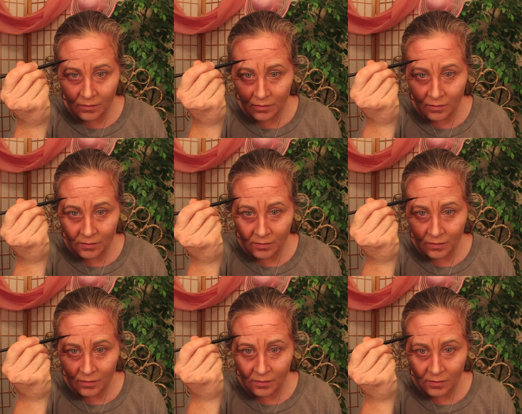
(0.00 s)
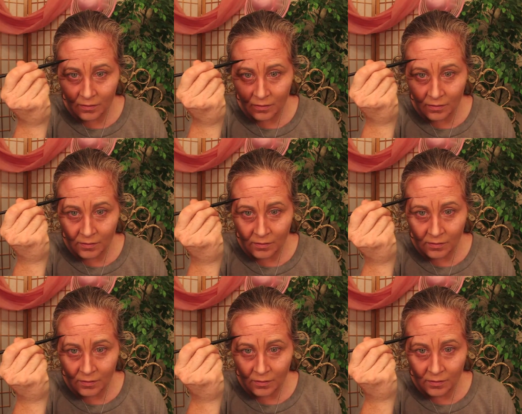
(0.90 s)

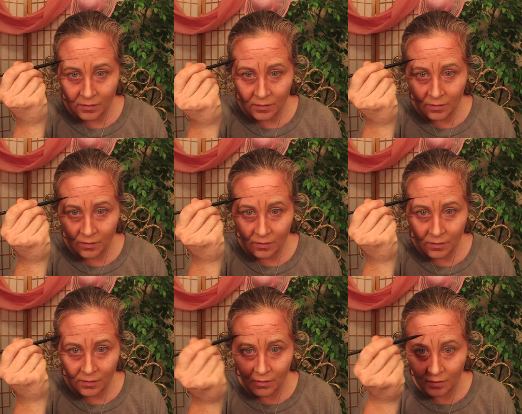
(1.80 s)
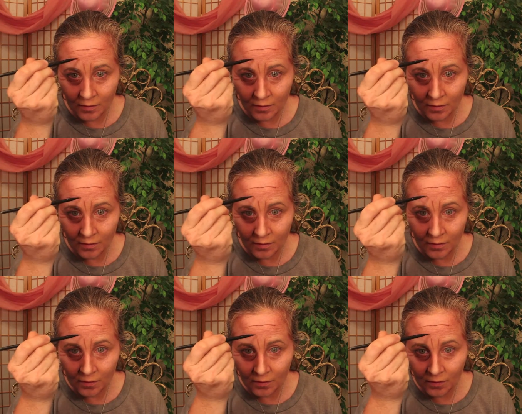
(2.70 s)

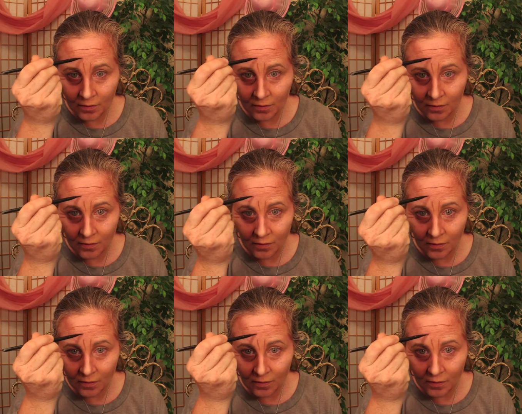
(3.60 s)
(silence)